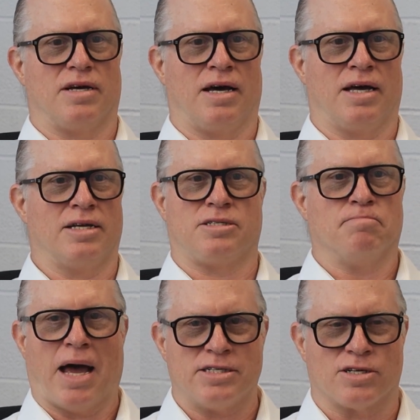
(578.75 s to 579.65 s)
It's
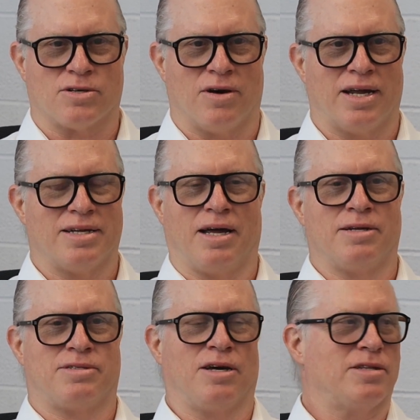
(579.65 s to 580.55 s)
magical.
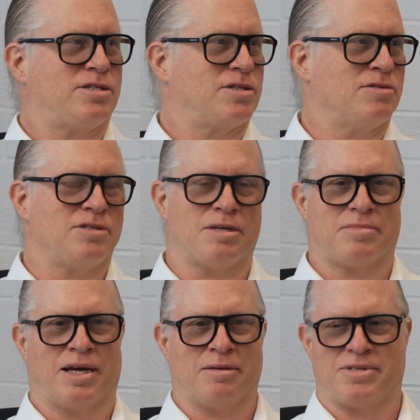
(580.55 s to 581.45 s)
I tell the students
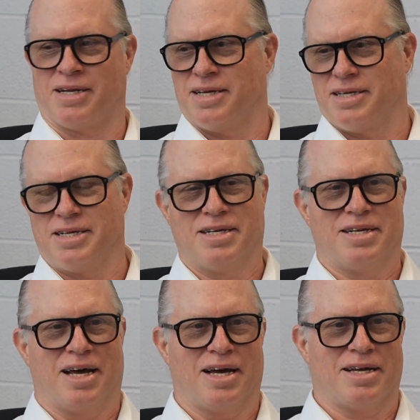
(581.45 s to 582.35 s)
sometimes that
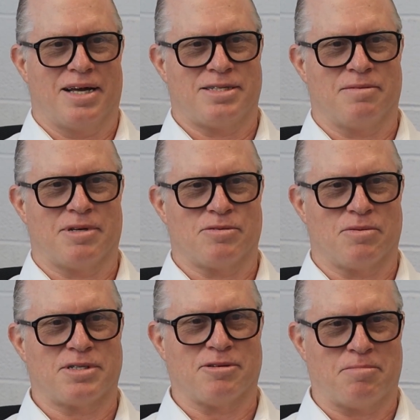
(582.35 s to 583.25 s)
I sometimes
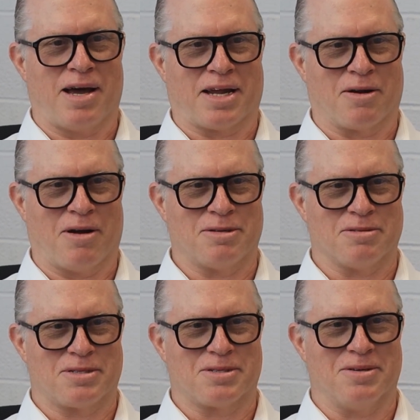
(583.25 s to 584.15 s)
wish I was back in
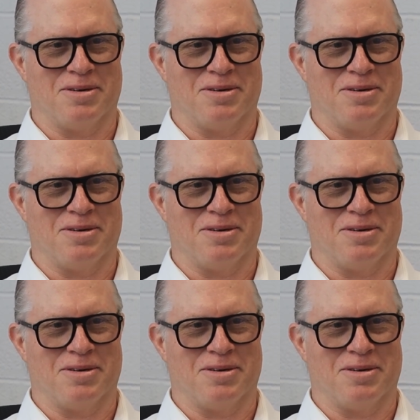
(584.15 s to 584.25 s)
graduate school.